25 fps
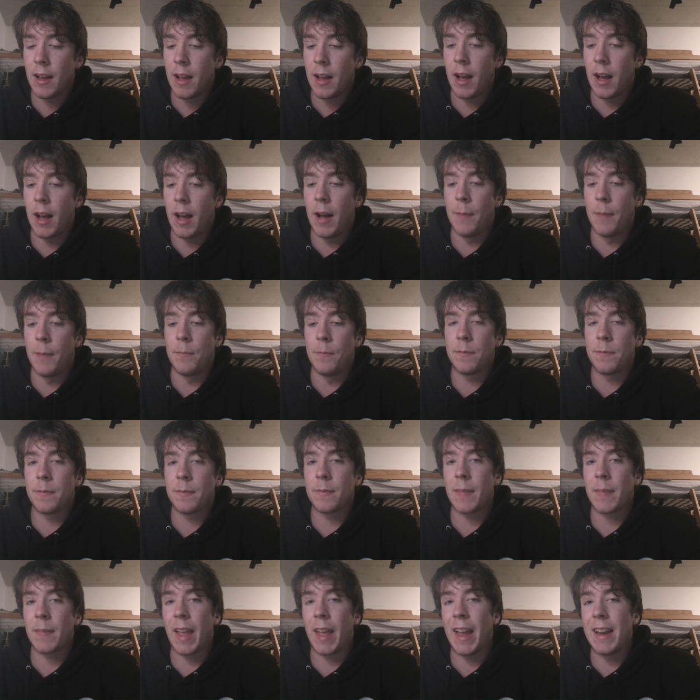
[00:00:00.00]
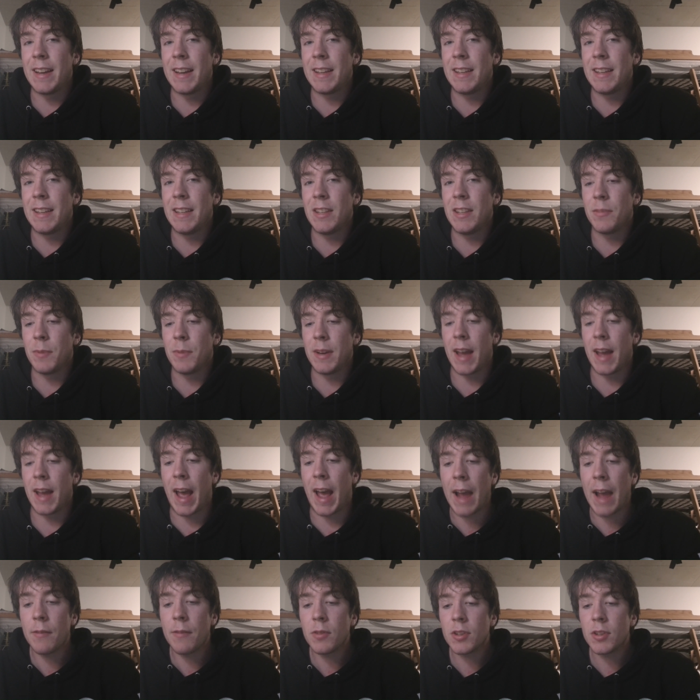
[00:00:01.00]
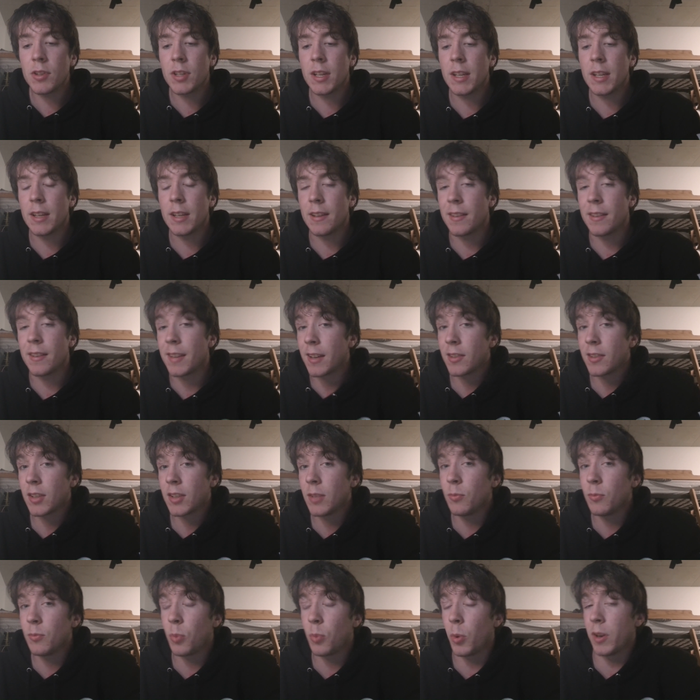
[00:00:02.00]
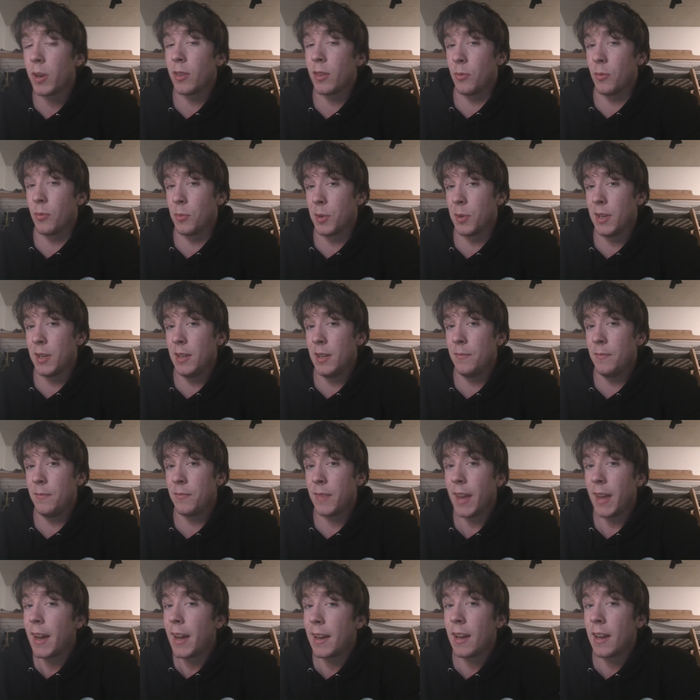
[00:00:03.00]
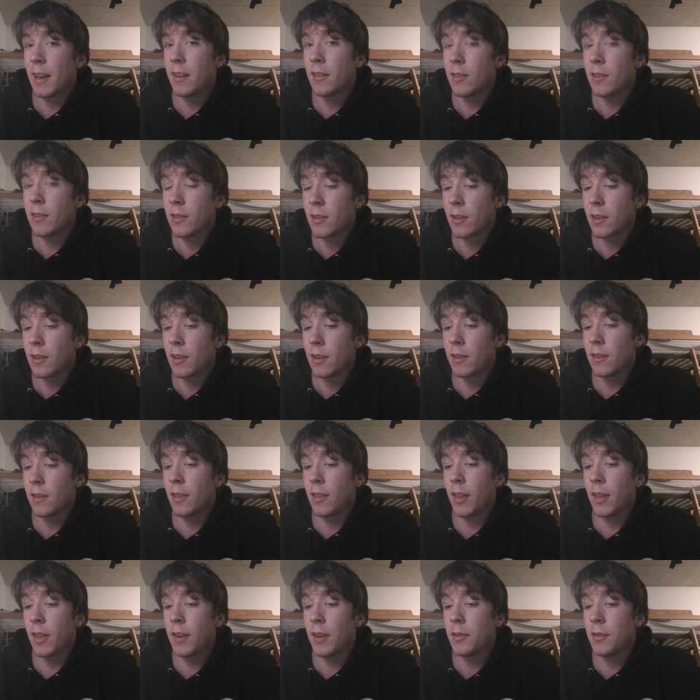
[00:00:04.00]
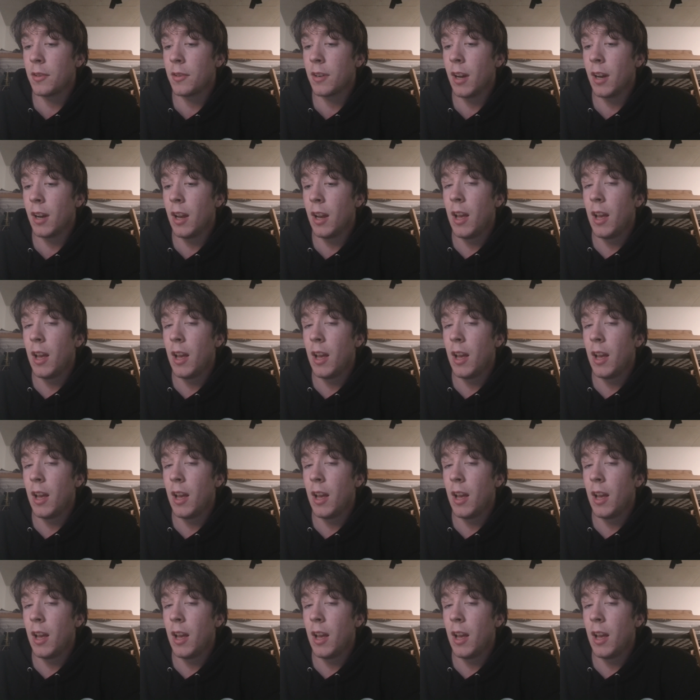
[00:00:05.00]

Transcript: um, and he's been averaging 16.3 against the Thunder,